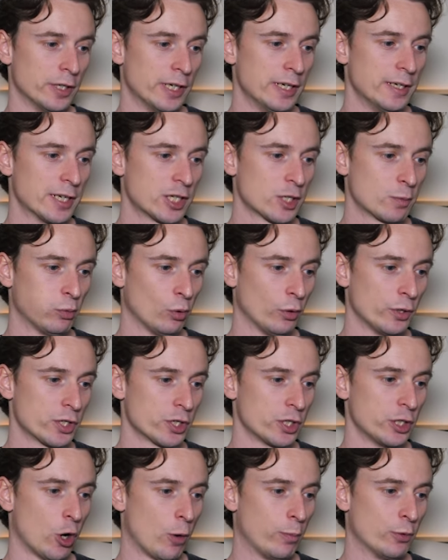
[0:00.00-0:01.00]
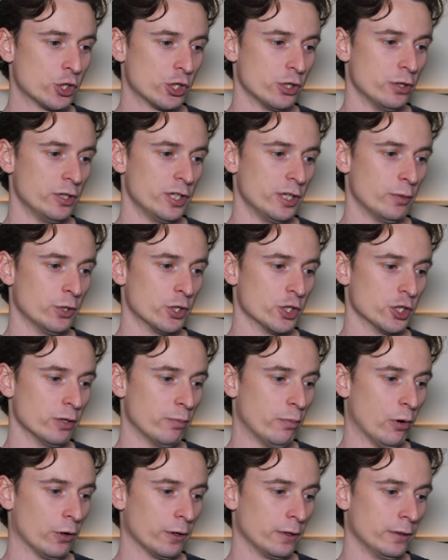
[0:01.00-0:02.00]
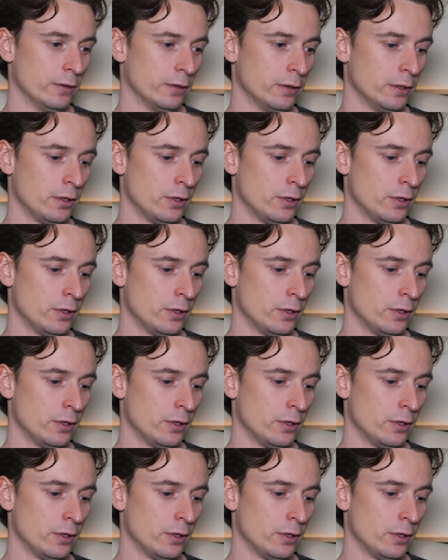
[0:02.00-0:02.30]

He exploits the opportunity, which is the body.